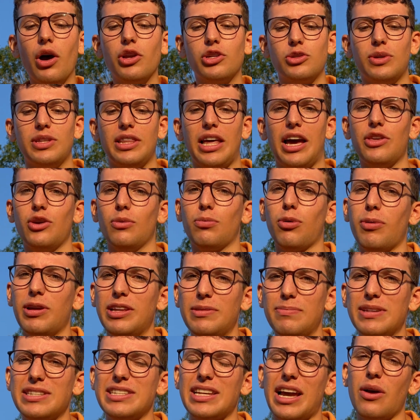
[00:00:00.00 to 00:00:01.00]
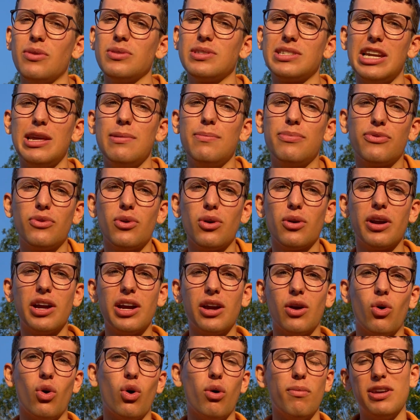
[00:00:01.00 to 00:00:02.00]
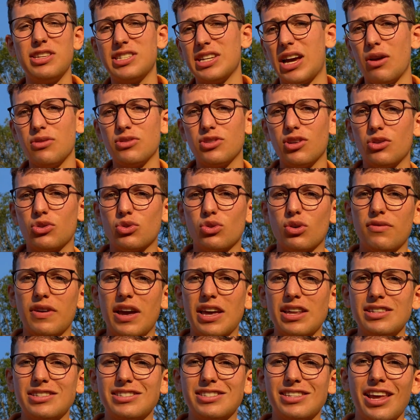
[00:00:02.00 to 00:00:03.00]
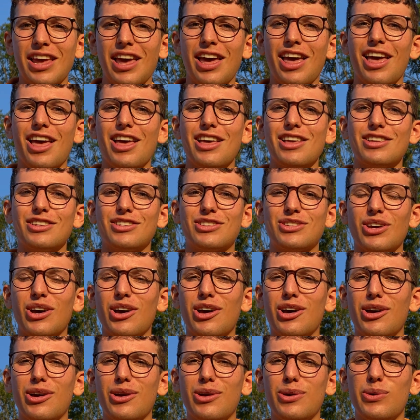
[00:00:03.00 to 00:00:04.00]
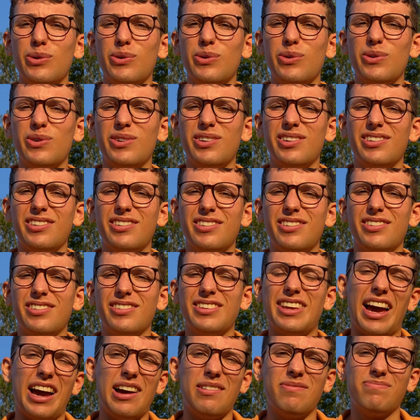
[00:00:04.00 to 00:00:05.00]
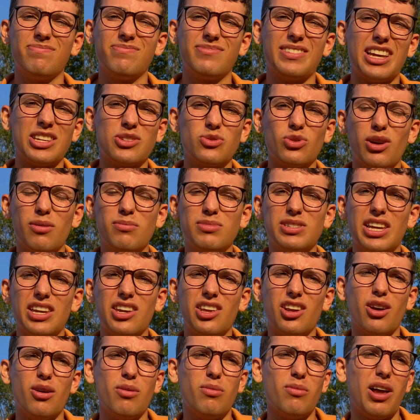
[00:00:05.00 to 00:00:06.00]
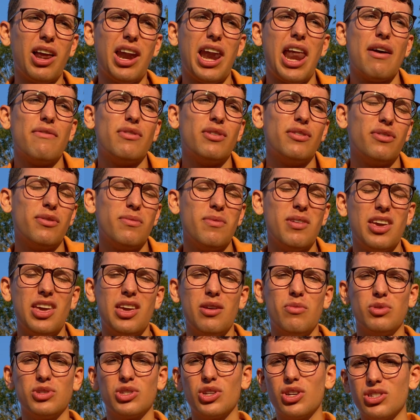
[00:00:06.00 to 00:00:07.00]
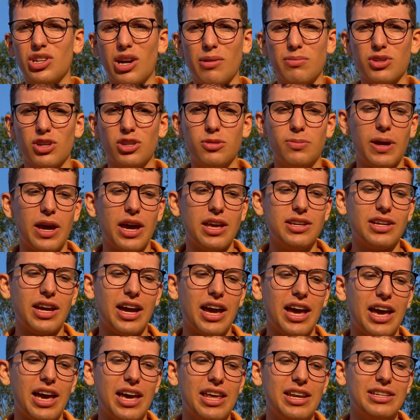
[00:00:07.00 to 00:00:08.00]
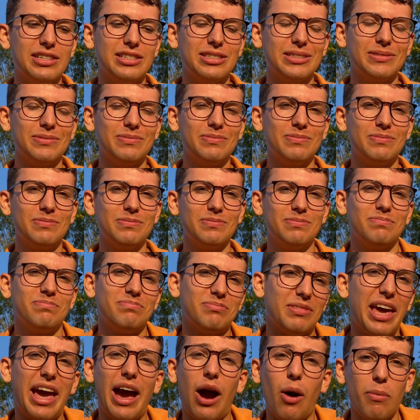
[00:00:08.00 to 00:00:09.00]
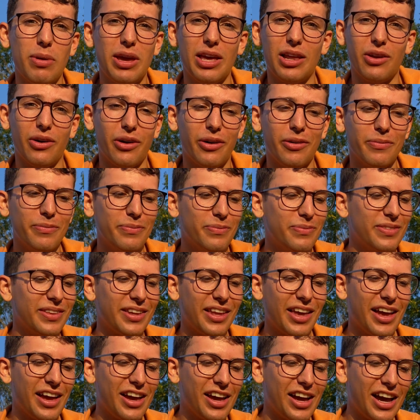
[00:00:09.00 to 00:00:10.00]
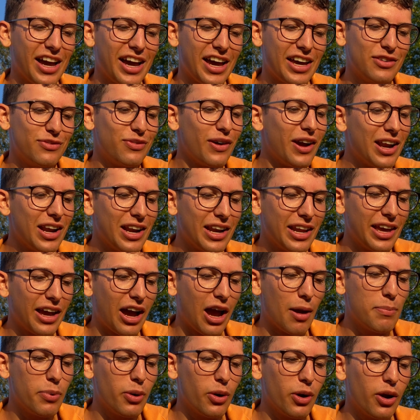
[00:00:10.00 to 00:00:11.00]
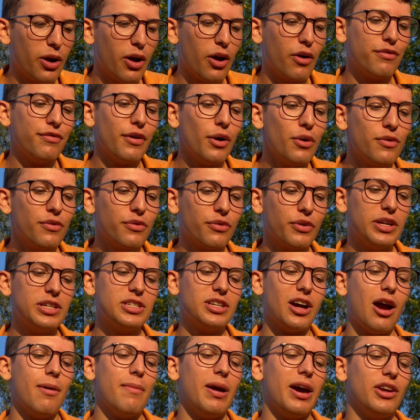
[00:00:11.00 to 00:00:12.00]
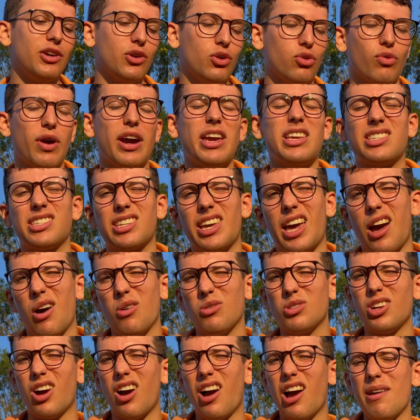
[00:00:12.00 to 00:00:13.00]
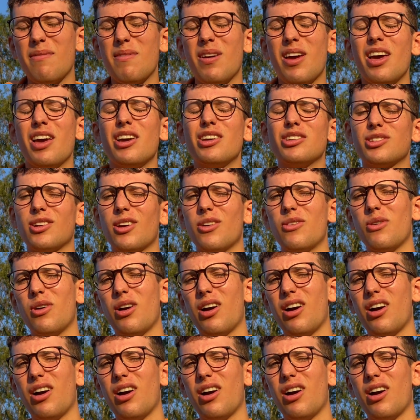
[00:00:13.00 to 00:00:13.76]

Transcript: doing that, you're probably missing out on sleep for it or missing out on social events. So yeah, that's why I'm saying, you know, 11 for me was a good time to go to bed, and it helped me a lot. And finally, I put phone free time and grayscale time. So